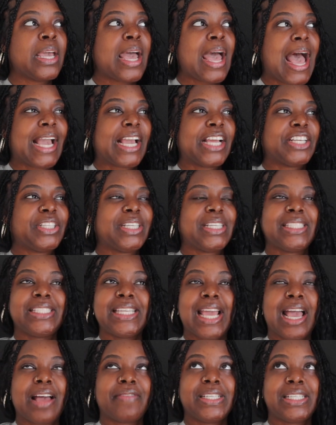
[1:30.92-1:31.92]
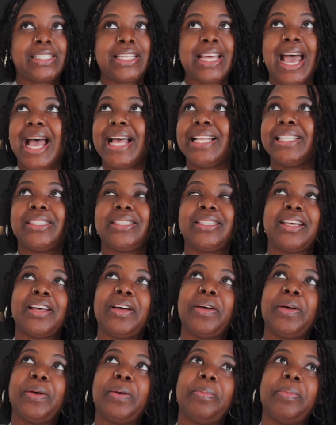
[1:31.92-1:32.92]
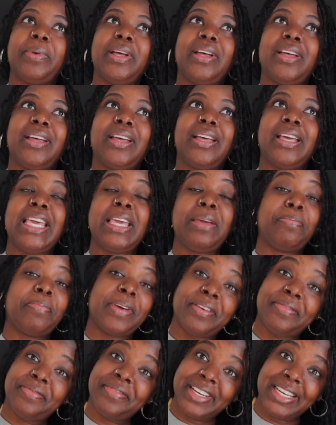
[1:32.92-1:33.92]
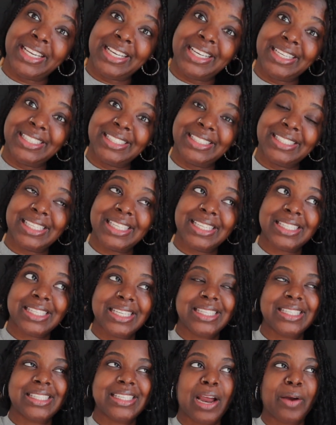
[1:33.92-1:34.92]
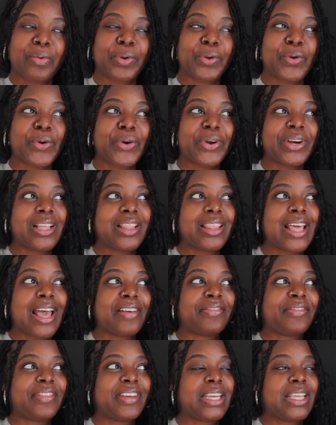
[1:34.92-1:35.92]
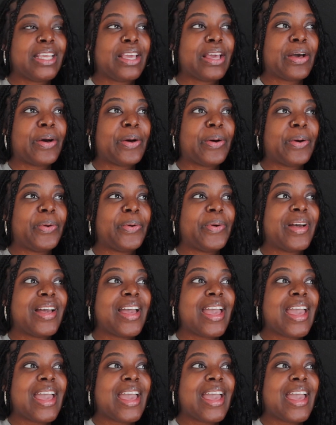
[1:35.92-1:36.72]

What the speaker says: I guess you can say I've just had some epiphanies since I recorded that video,